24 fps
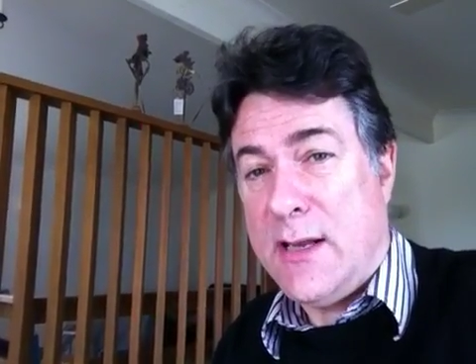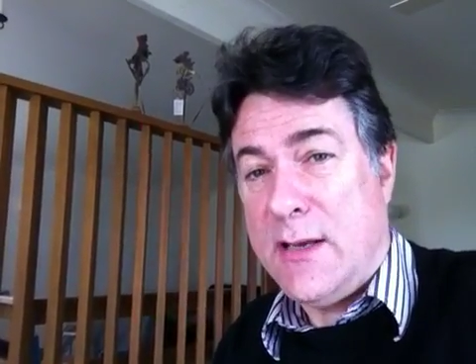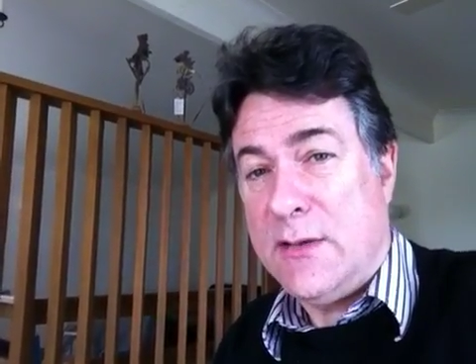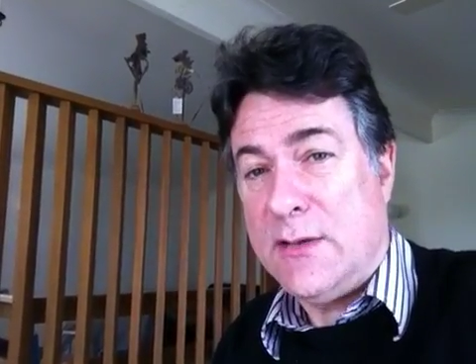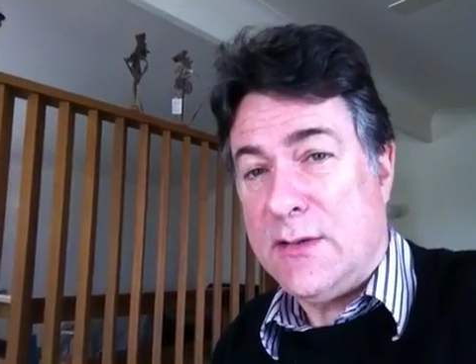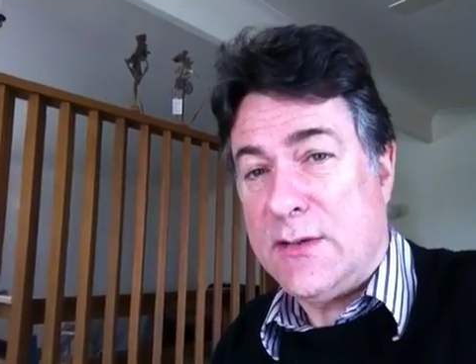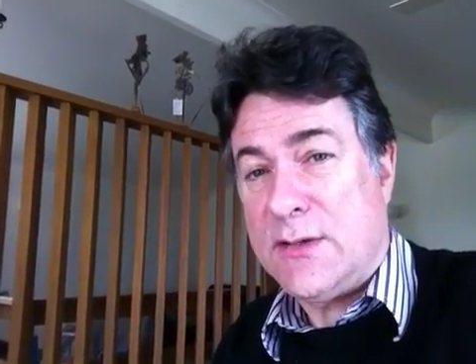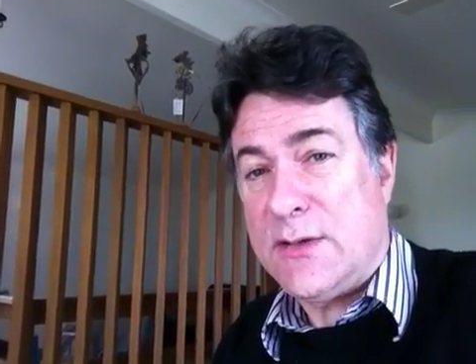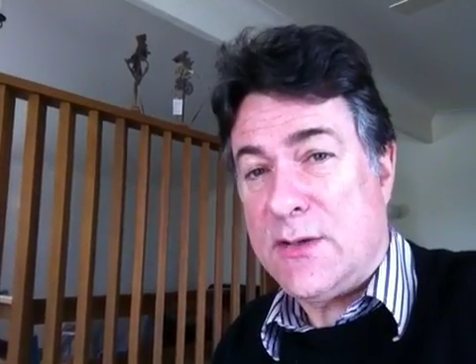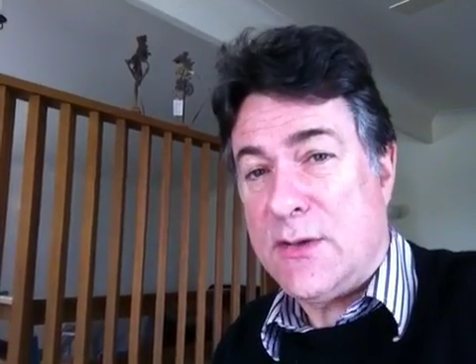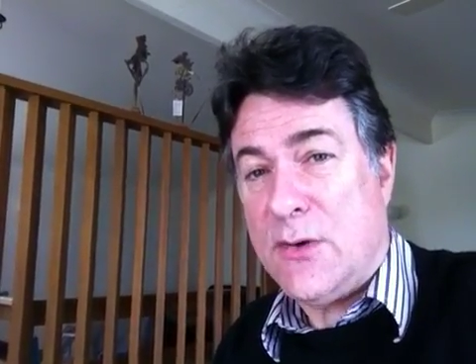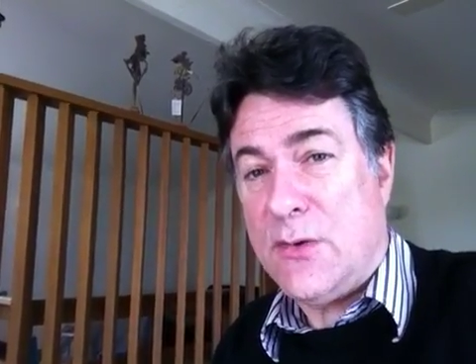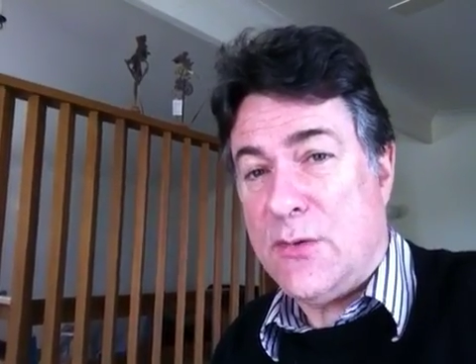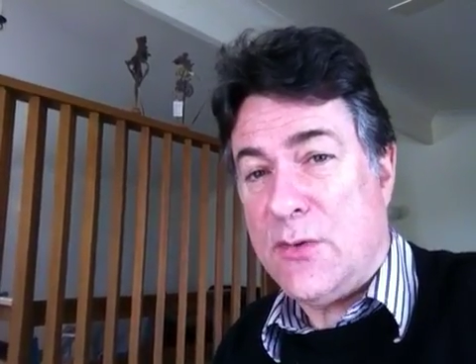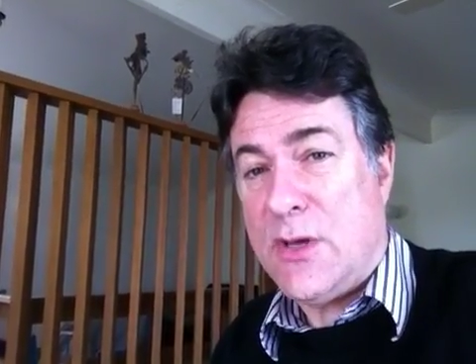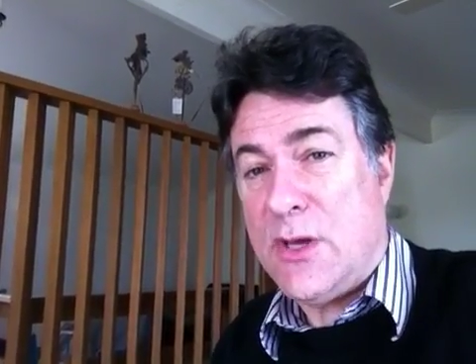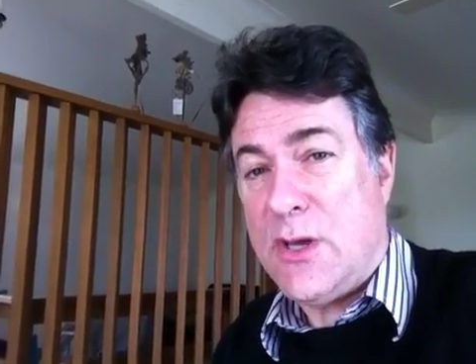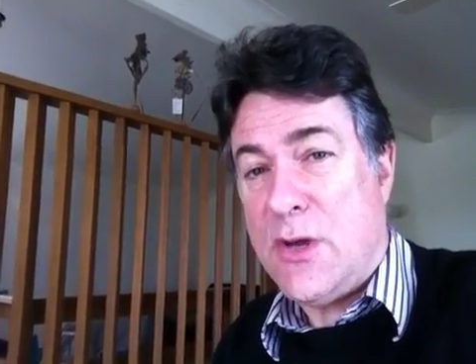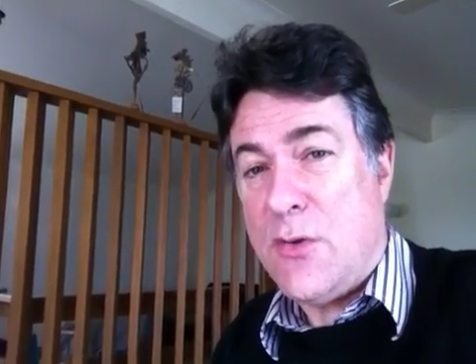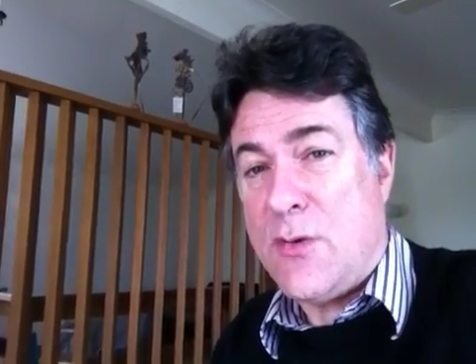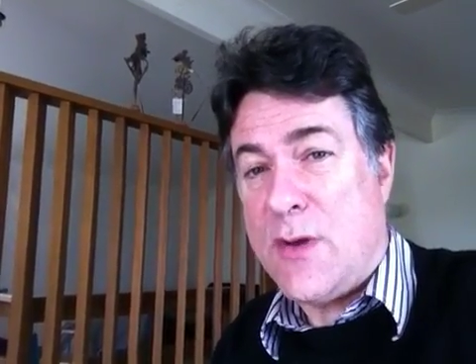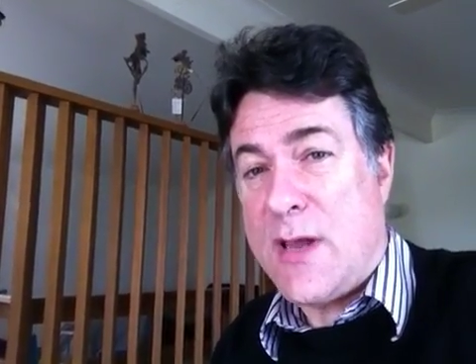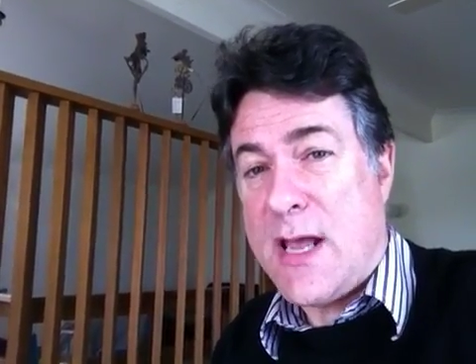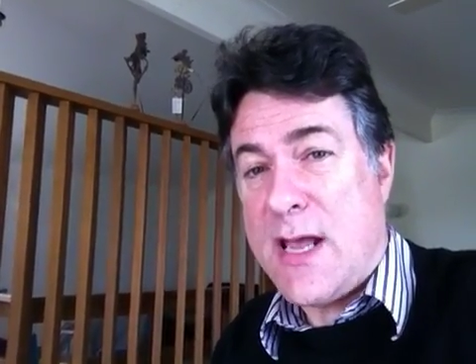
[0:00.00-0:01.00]
into
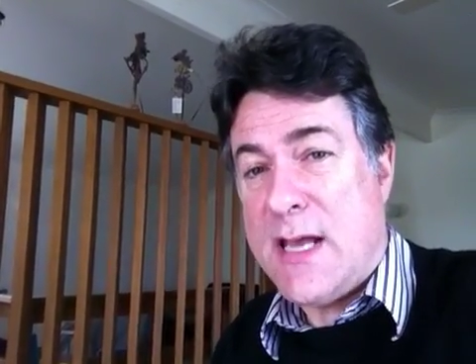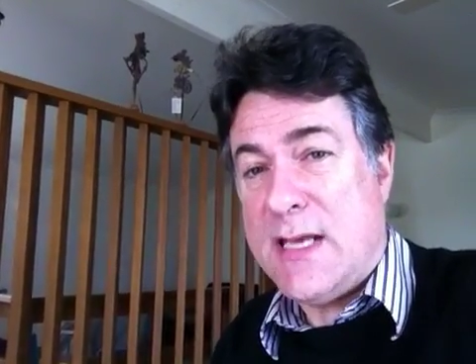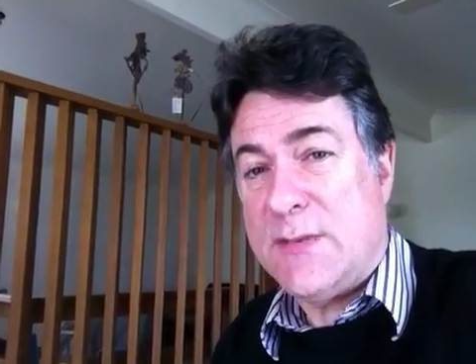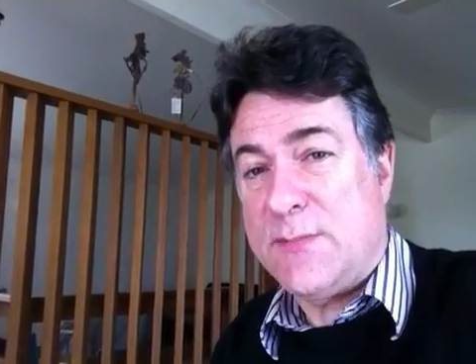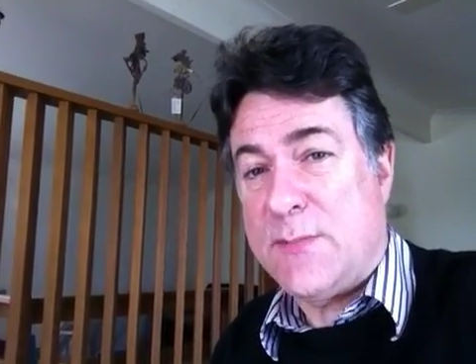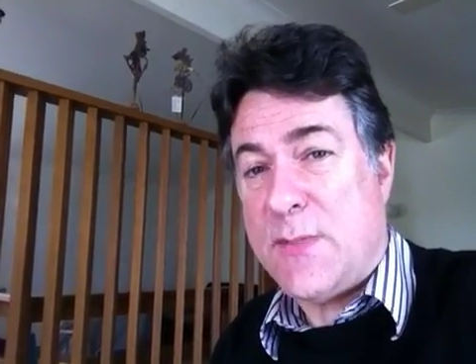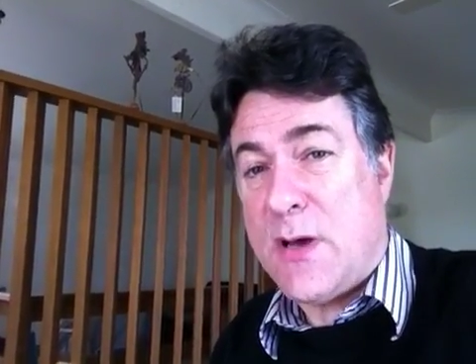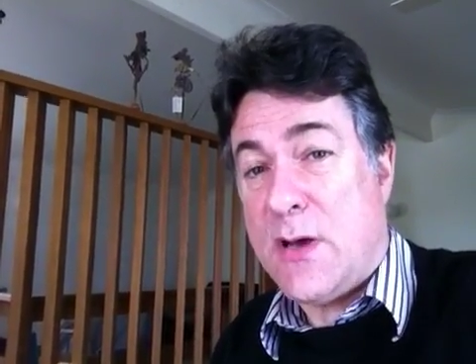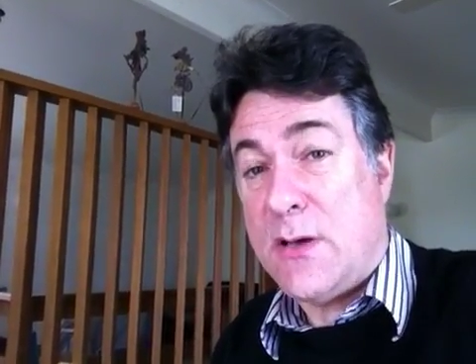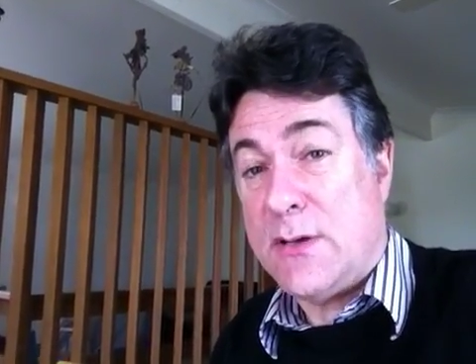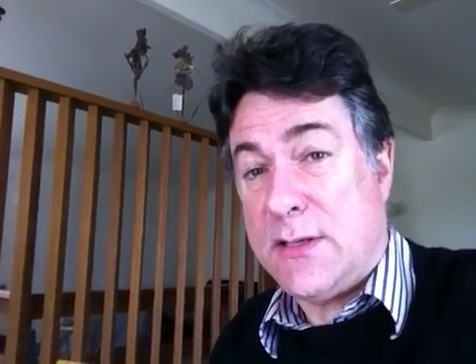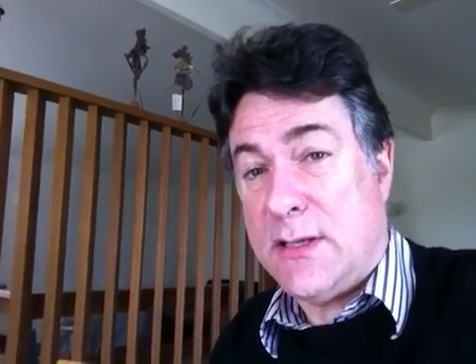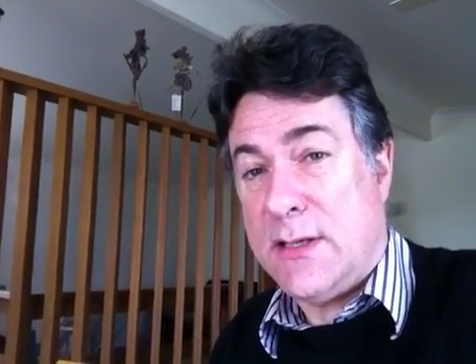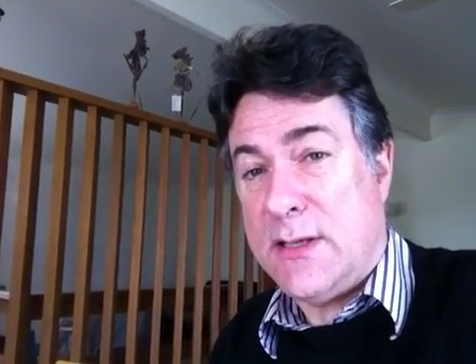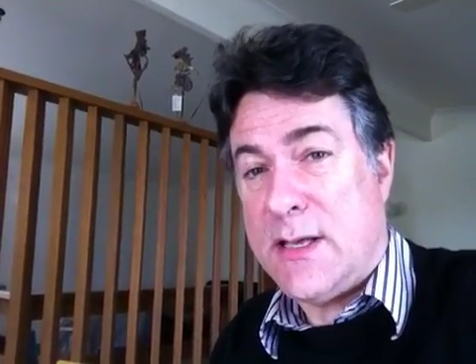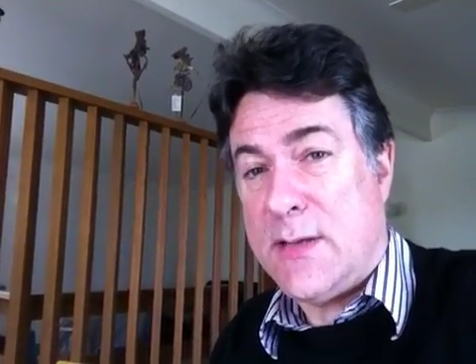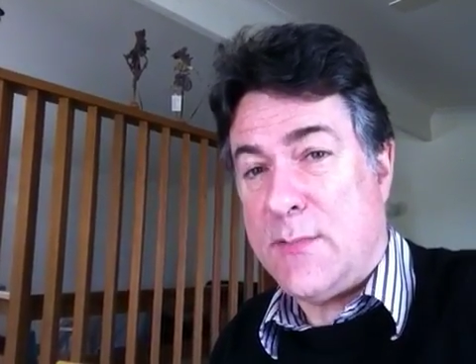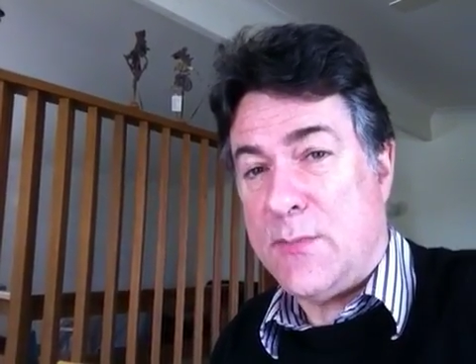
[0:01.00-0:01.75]
the UK's part in